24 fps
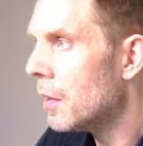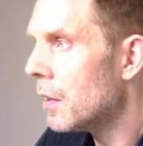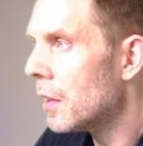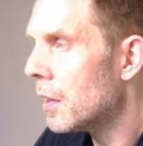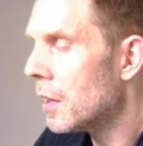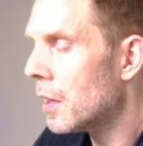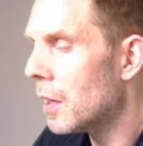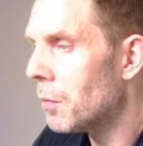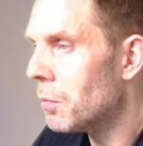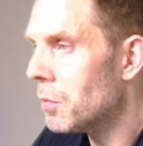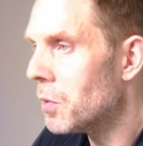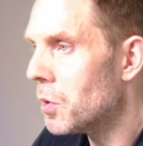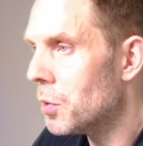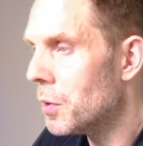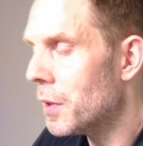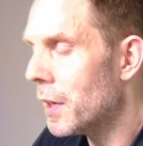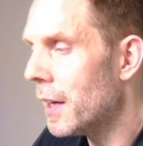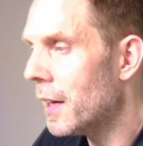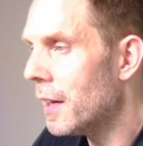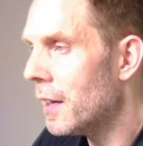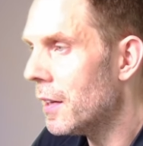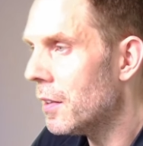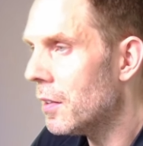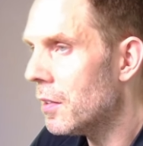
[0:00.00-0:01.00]
come to an
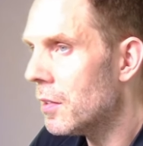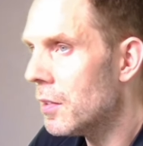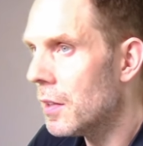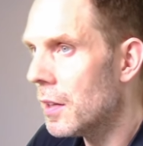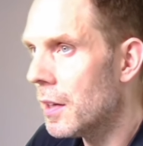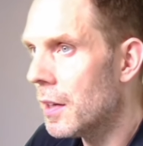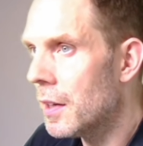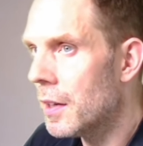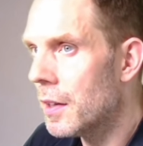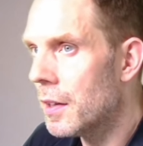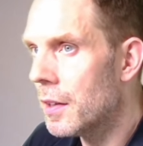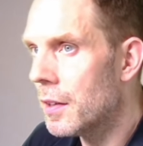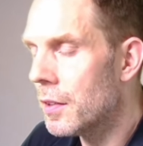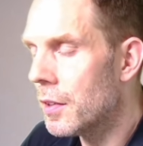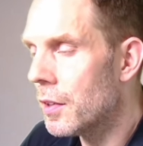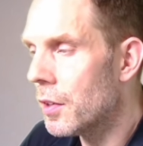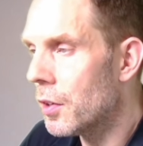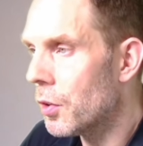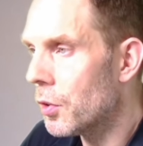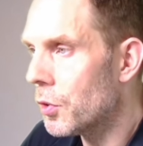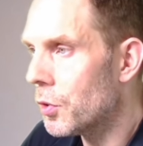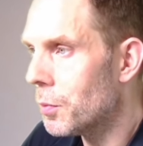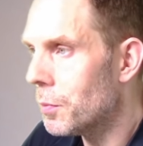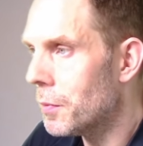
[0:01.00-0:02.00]
end, and an
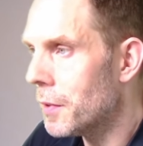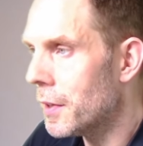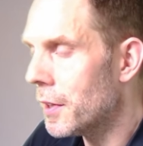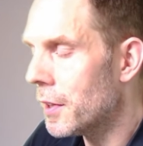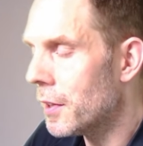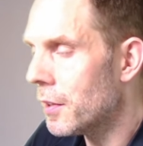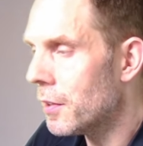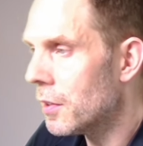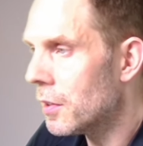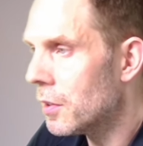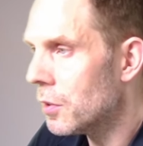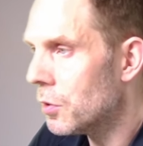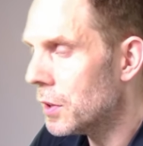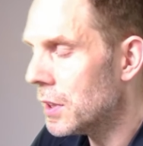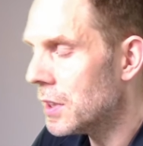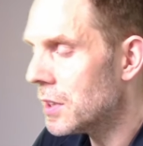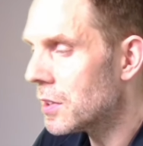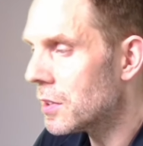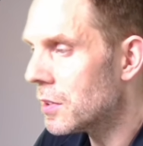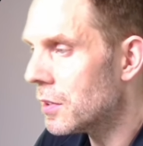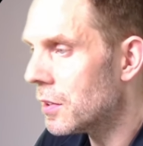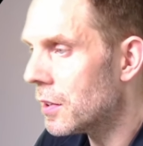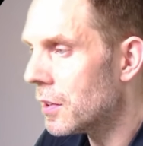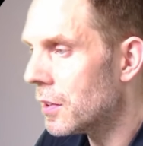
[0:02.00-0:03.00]
automated
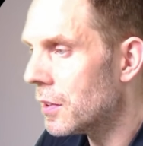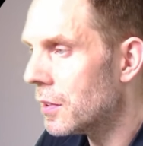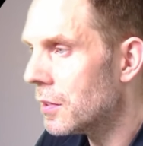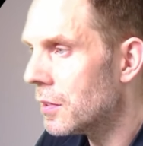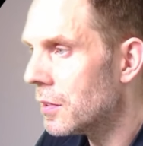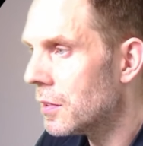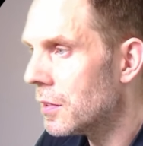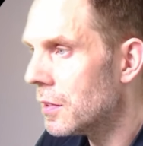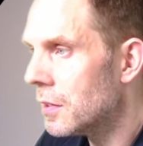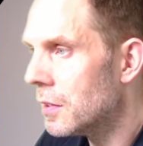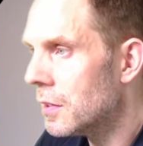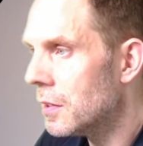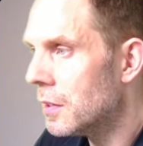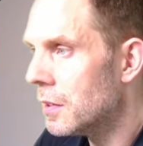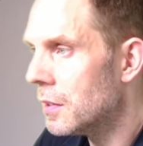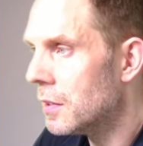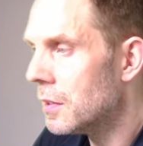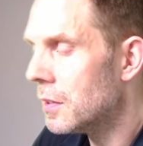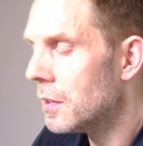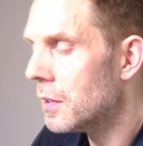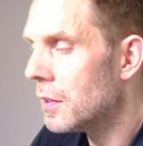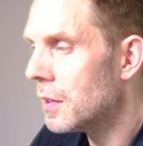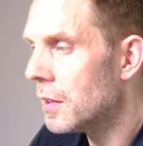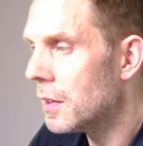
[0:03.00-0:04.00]
restart
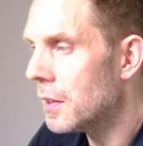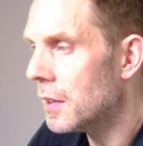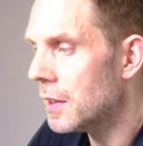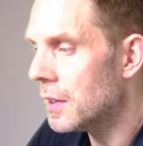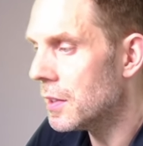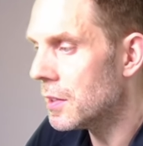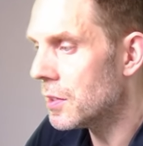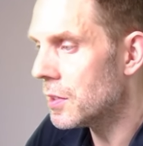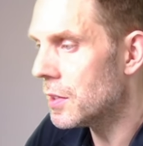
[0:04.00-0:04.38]
is